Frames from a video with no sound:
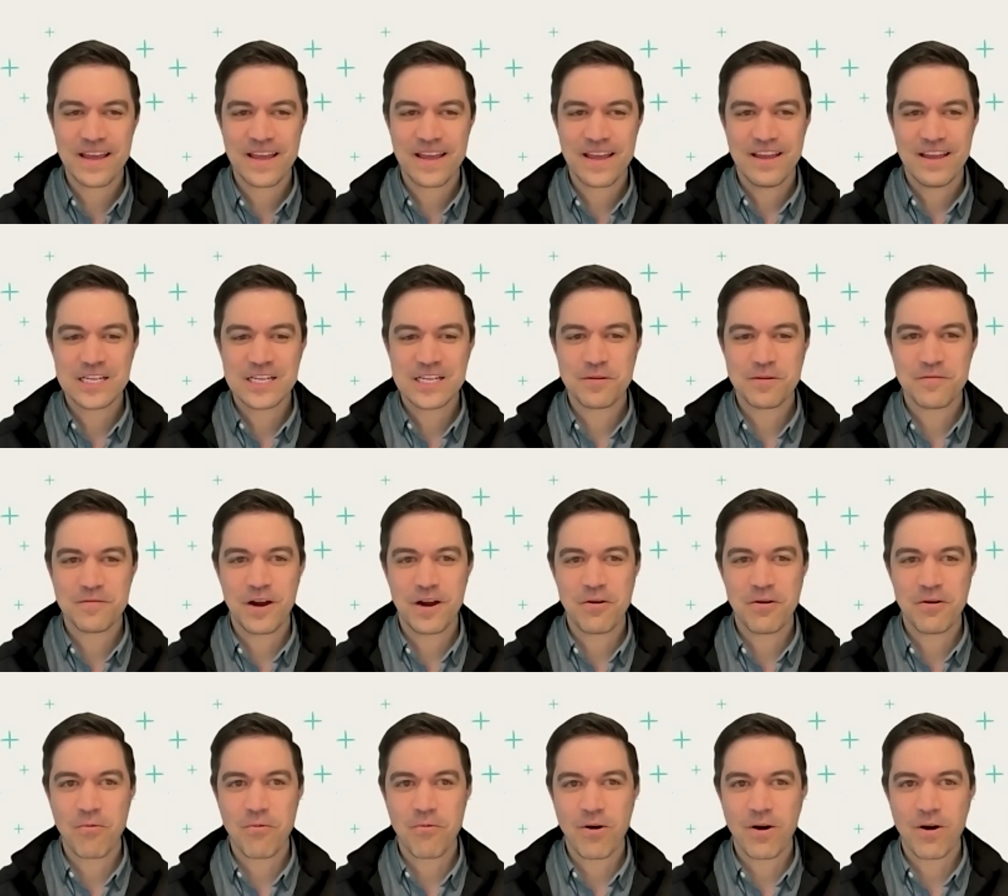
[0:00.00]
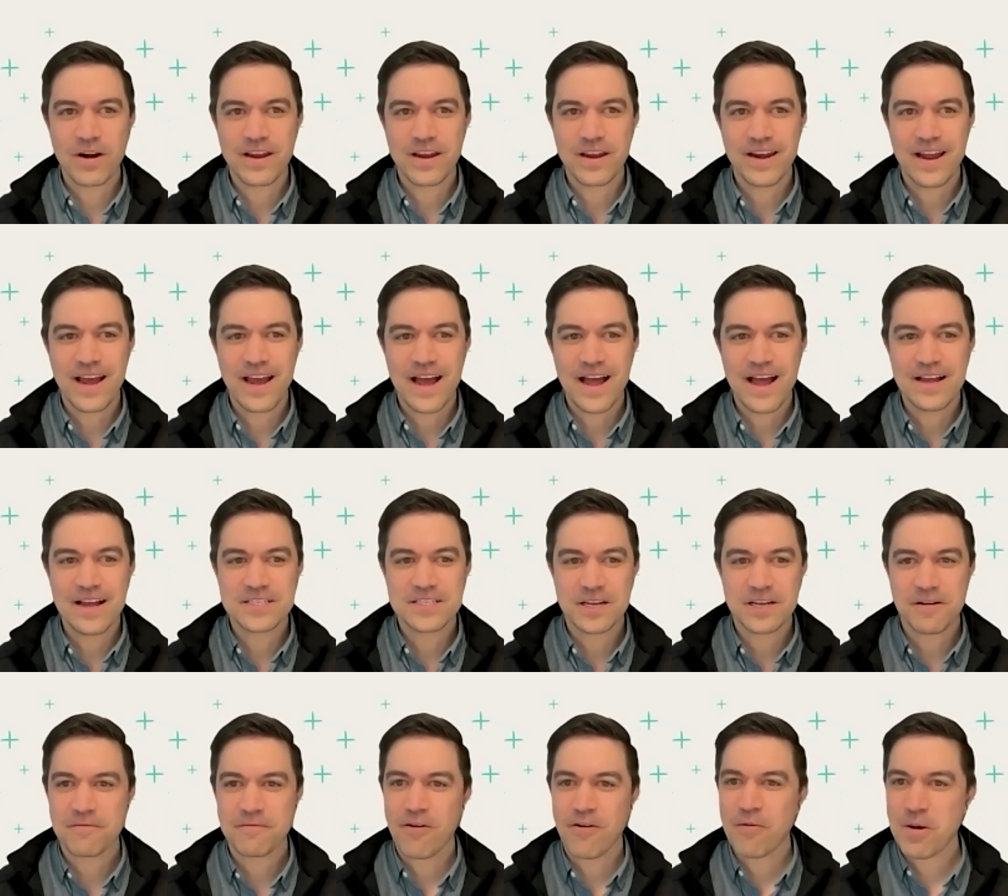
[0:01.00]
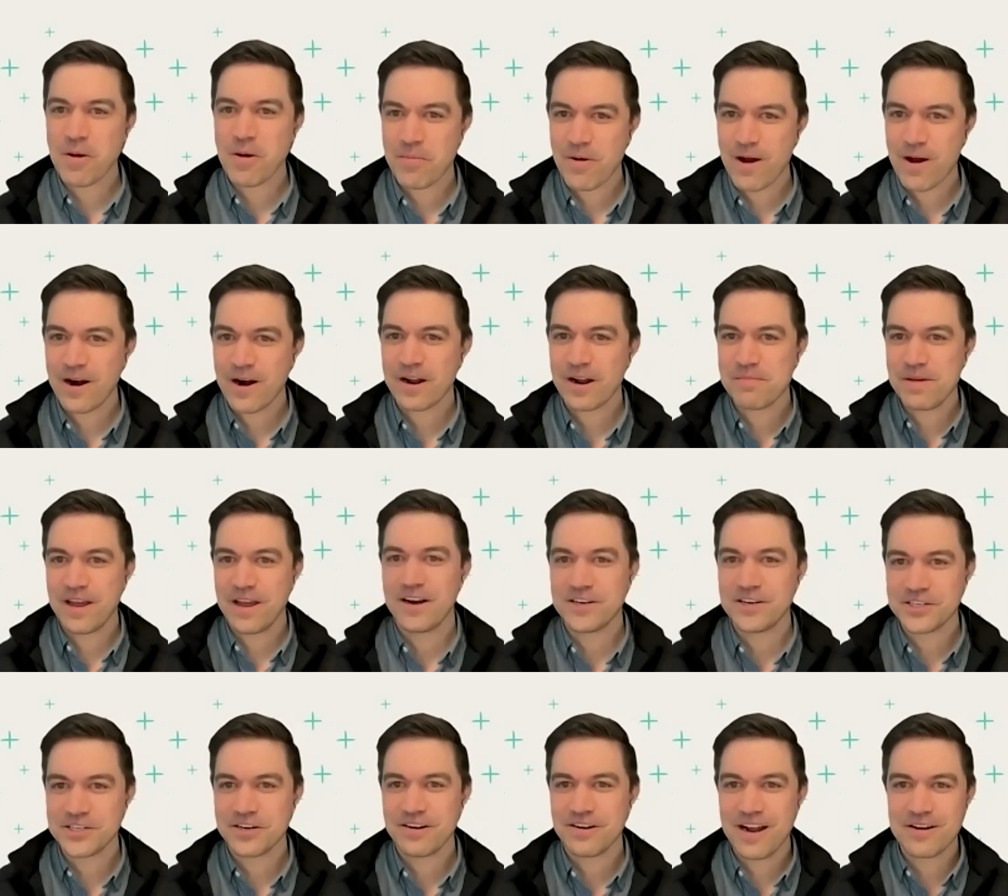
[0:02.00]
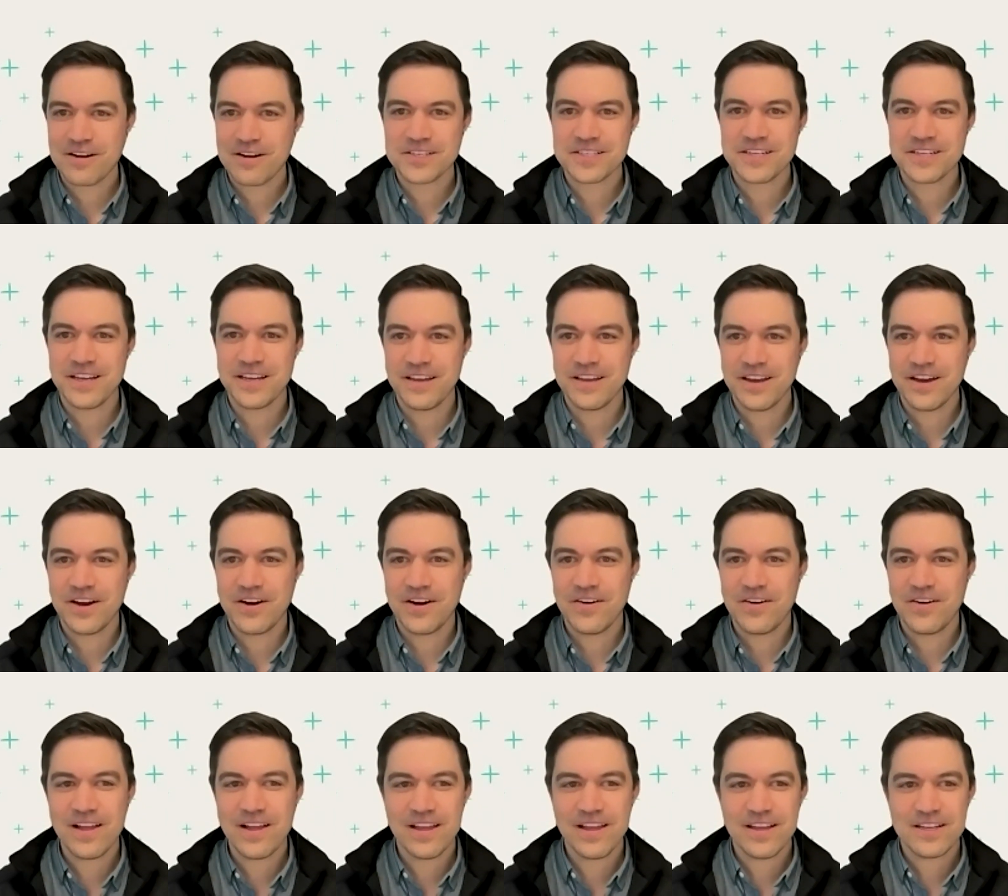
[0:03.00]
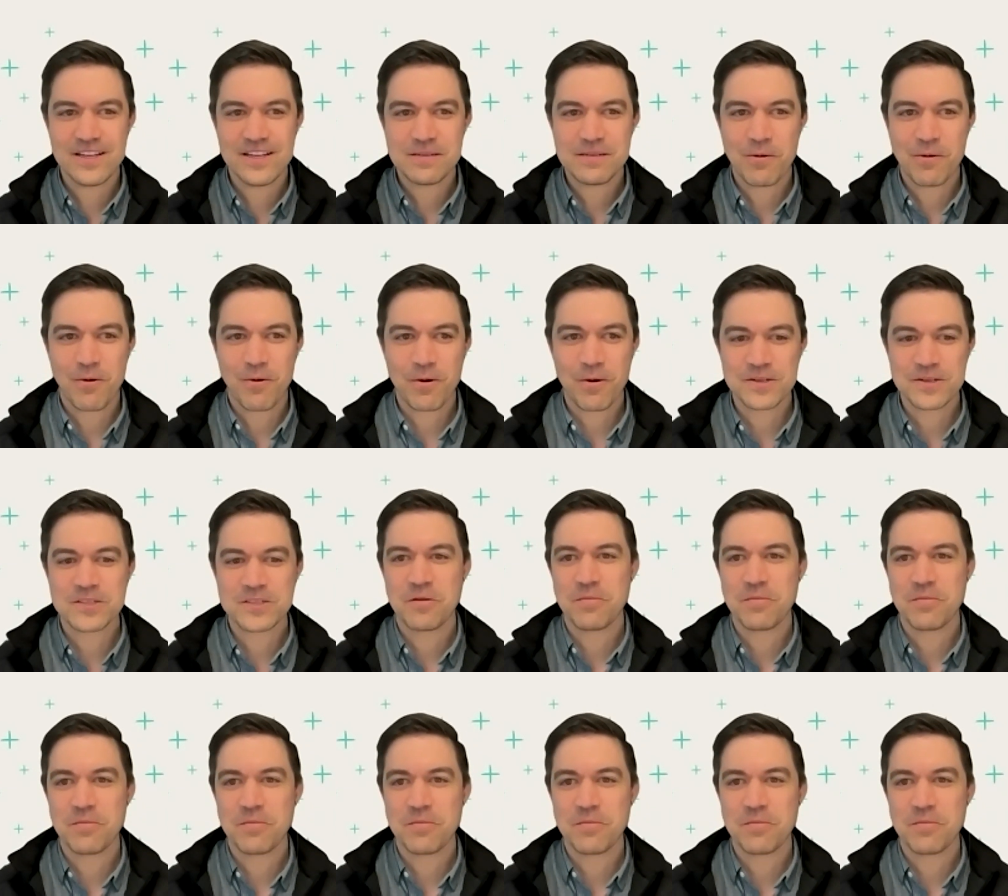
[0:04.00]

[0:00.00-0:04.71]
it's been very rewarding as a former product manager, now CEO, to be working with so